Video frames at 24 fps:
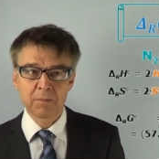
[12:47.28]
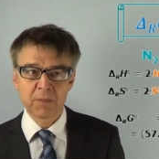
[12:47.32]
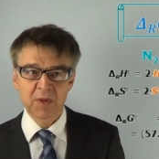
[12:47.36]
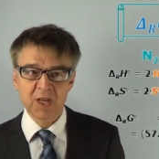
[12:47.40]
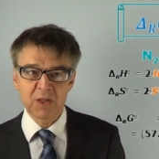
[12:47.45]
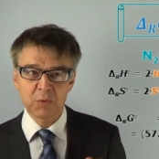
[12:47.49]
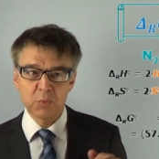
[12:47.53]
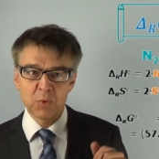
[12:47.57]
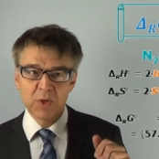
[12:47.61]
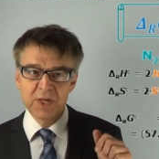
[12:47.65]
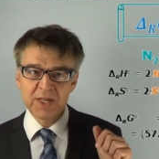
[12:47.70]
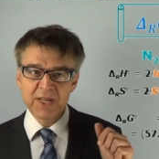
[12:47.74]

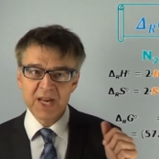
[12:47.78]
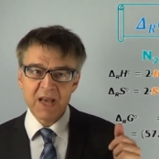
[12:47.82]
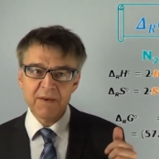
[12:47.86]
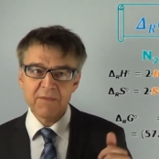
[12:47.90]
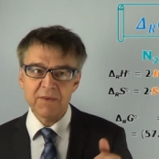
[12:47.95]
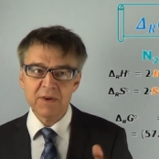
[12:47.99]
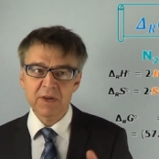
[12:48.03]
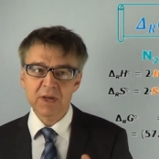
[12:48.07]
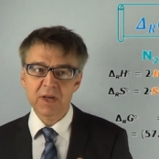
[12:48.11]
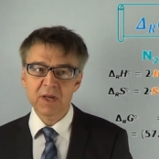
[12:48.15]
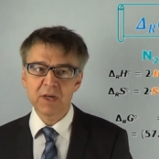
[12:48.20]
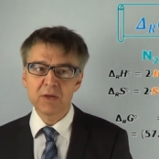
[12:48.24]
It will
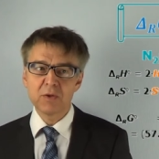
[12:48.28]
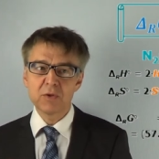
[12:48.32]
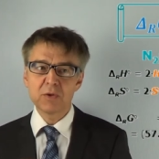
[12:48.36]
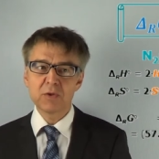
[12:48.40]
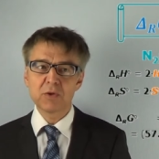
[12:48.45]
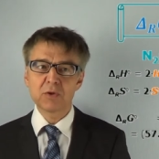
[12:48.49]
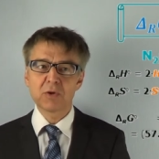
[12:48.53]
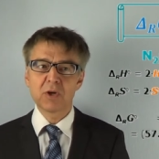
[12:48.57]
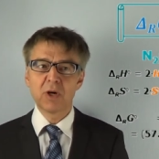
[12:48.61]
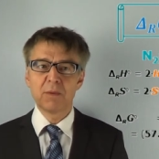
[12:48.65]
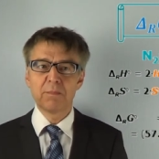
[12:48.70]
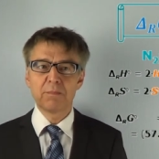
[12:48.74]
never go
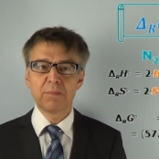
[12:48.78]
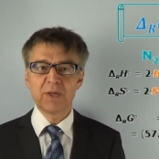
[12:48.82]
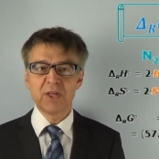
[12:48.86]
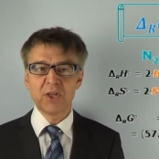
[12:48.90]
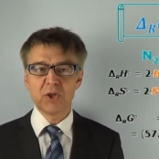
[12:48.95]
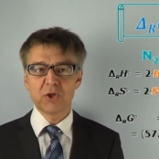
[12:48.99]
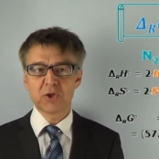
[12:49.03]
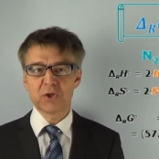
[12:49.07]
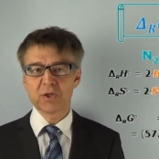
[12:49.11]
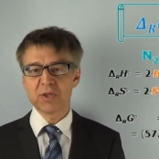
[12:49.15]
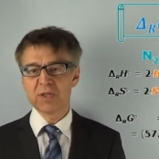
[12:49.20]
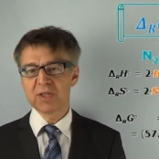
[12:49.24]
to
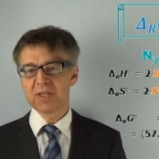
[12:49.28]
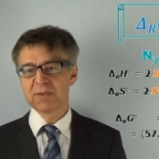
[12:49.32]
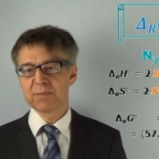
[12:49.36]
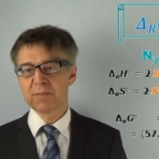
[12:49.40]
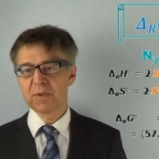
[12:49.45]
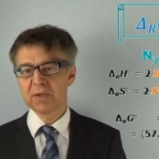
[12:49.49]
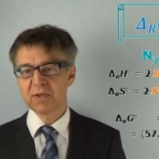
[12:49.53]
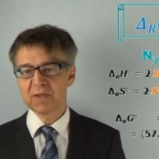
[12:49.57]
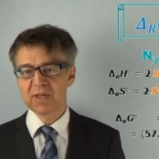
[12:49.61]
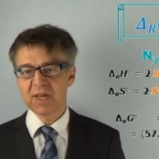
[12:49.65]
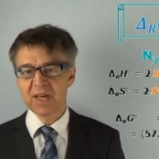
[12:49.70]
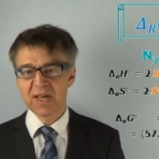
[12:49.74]
completion
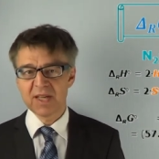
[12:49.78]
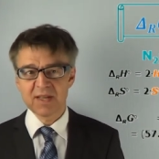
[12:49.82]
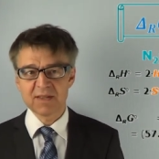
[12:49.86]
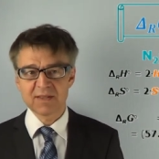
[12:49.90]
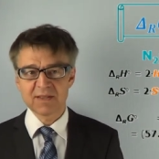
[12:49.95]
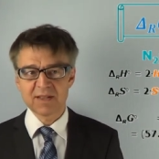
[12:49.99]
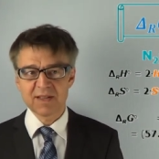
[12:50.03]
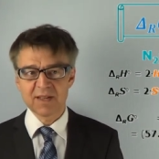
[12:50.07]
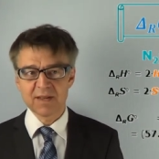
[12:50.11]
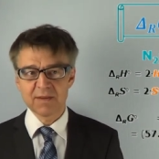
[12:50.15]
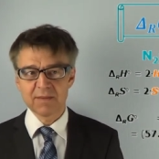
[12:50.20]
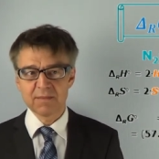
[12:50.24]

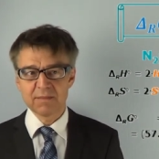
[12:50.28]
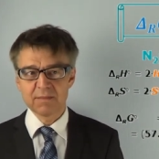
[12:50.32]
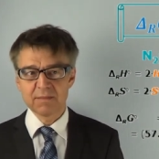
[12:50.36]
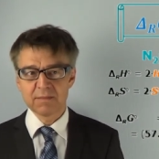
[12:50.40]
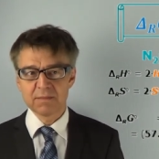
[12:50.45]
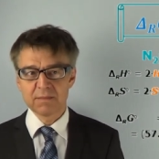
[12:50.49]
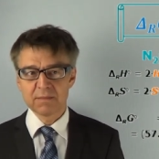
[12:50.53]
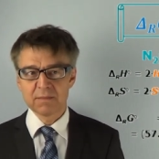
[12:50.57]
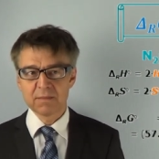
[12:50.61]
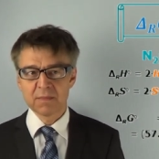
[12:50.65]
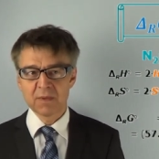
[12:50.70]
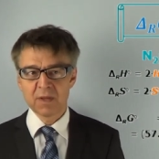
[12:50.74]
spontaneously.
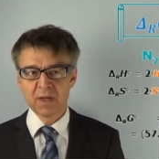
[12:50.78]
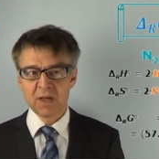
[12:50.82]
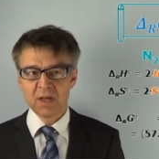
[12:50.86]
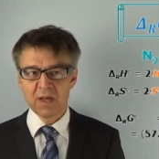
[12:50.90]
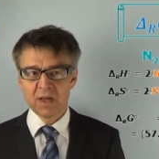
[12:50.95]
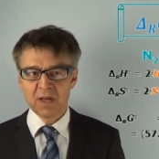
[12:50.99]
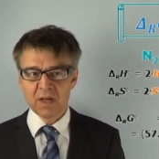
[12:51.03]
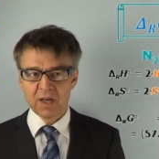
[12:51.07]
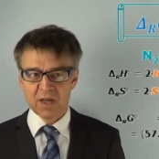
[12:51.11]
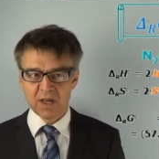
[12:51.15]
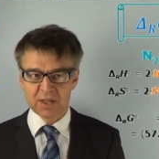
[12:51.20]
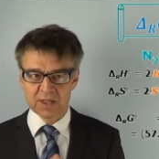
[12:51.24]

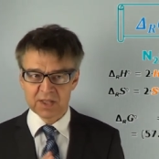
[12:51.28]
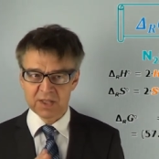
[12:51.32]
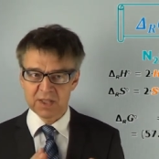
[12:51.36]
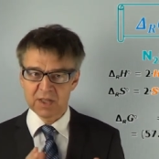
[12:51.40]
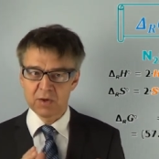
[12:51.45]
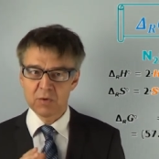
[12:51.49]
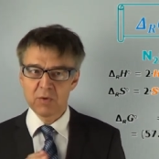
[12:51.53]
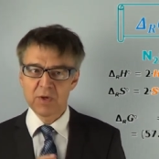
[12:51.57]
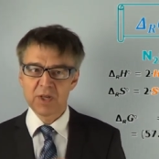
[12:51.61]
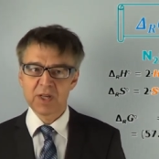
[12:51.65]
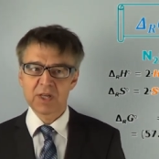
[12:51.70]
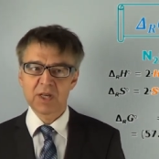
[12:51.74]
It can
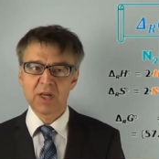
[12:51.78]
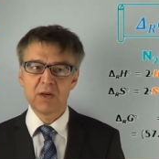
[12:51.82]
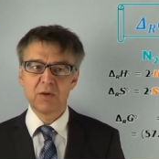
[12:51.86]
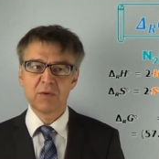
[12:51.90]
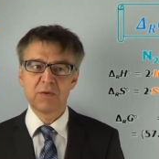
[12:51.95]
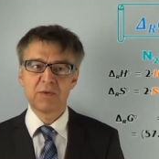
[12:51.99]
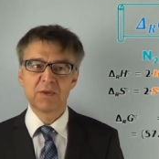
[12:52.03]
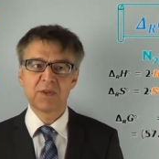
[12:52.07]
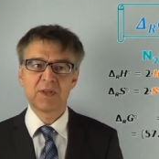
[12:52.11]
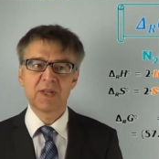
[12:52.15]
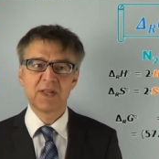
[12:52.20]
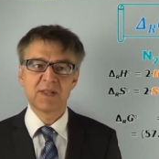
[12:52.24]
only go
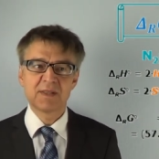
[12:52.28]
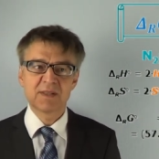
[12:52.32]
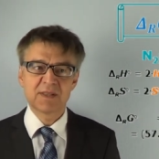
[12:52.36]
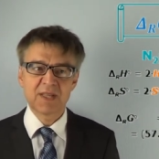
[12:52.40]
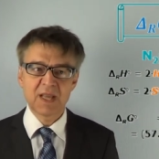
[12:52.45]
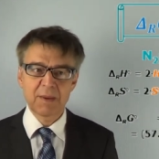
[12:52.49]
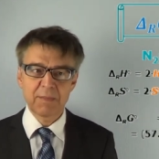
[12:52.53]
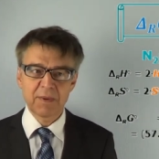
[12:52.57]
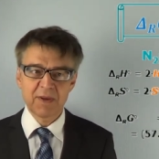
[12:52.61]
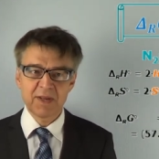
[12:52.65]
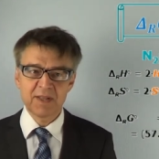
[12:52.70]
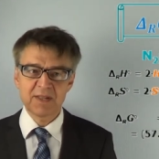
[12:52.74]
to the
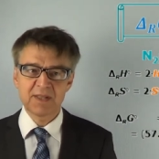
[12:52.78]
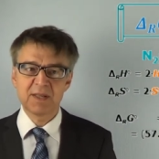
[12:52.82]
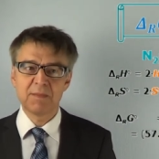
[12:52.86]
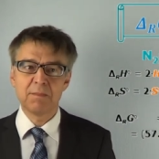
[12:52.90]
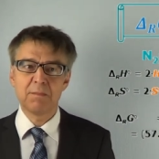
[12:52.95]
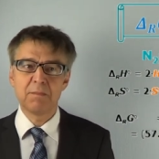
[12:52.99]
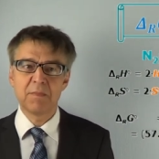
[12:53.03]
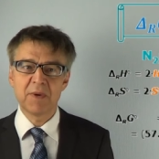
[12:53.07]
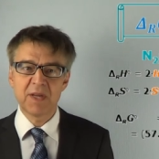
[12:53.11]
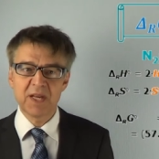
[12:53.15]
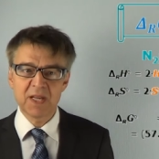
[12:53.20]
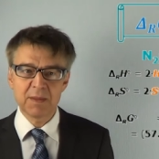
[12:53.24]
instability
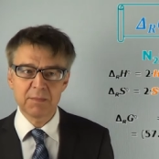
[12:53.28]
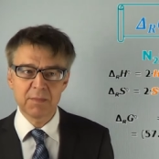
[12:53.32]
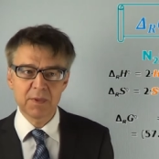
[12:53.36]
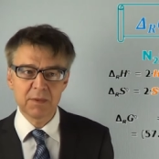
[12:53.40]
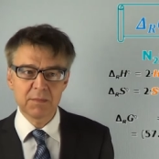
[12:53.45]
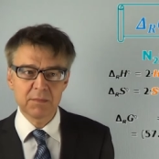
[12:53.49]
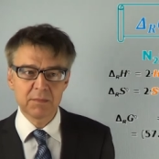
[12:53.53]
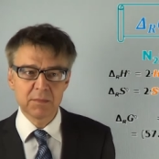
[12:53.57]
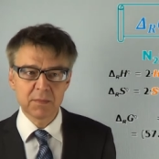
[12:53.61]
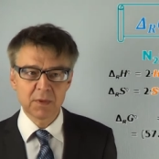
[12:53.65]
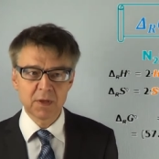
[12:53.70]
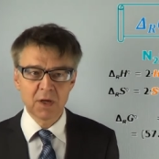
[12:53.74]

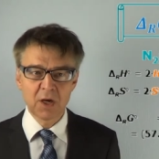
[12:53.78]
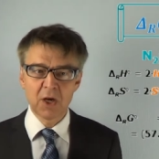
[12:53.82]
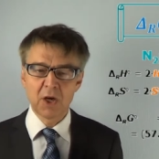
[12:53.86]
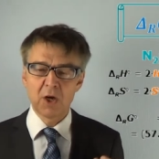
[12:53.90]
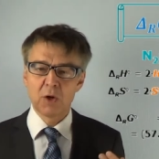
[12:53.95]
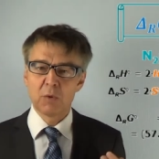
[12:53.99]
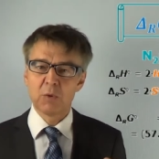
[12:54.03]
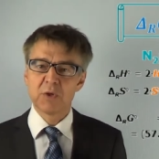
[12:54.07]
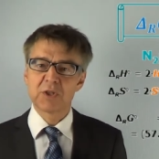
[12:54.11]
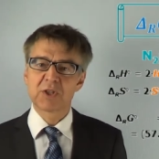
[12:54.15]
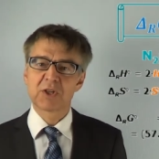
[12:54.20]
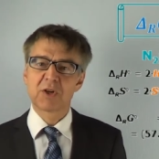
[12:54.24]
minimum,
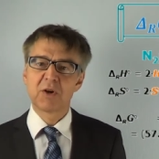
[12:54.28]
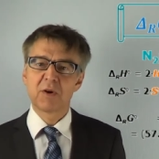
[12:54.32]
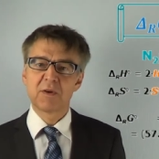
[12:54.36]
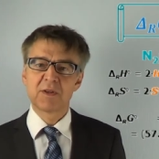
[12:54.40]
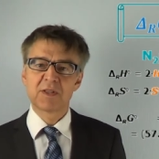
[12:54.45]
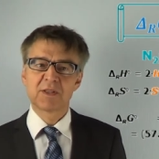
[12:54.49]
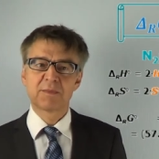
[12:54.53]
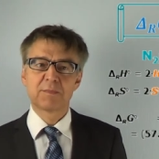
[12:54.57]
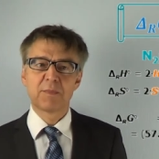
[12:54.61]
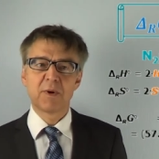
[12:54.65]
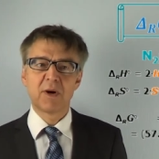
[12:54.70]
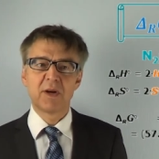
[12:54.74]
which
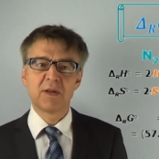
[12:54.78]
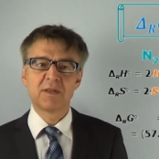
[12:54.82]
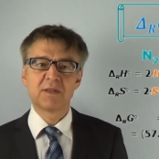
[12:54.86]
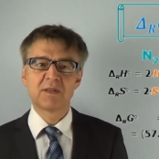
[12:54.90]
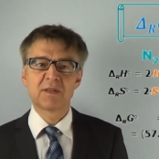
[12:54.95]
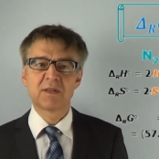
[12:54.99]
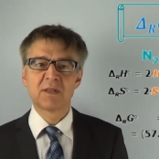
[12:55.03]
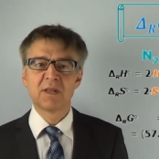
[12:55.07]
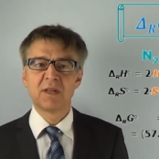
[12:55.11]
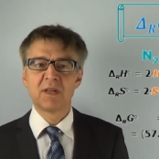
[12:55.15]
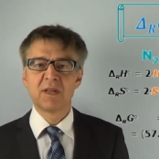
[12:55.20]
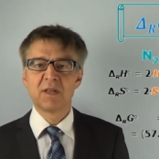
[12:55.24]
corresponds
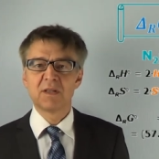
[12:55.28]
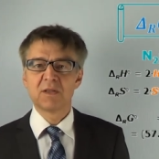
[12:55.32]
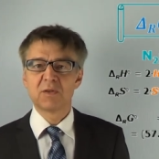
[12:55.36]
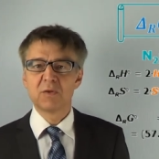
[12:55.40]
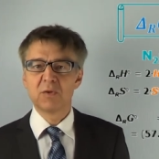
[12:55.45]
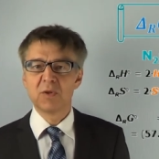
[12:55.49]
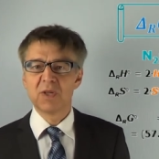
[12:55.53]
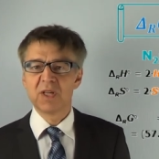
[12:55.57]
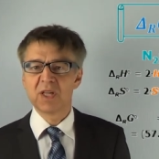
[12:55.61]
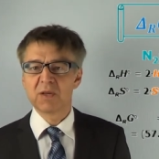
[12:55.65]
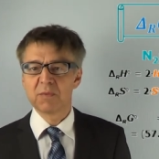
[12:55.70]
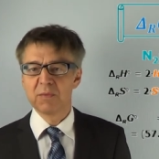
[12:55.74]
to
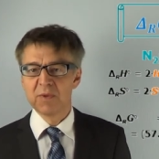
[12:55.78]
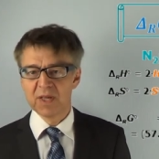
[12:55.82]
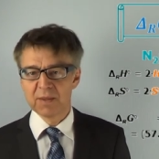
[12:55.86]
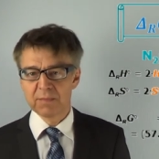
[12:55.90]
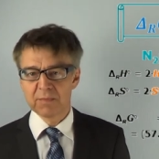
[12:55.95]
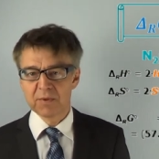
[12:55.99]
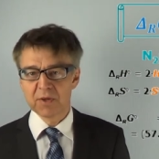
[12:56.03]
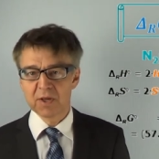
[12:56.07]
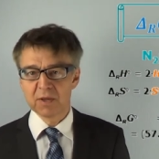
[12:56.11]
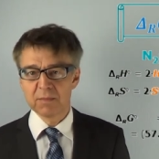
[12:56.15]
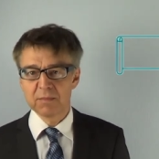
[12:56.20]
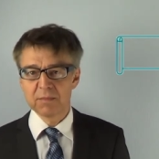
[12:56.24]

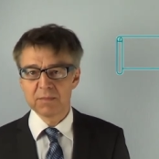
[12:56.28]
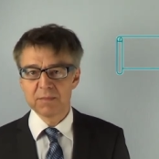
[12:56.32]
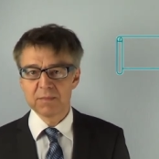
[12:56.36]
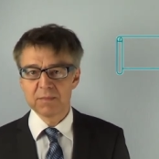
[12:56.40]
equilibrium.